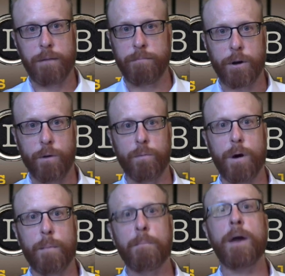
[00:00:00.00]

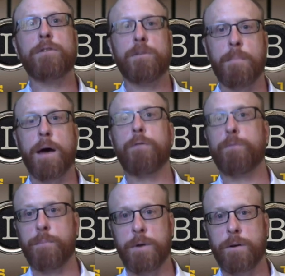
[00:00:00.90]
month to month
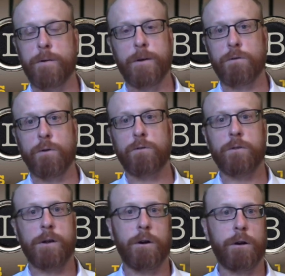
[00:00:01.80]
from either their Social
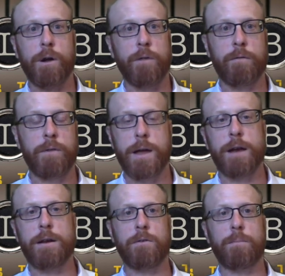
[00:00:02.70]
Security or their VA
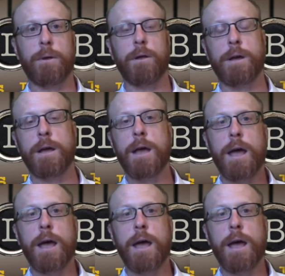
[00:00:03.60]
disability.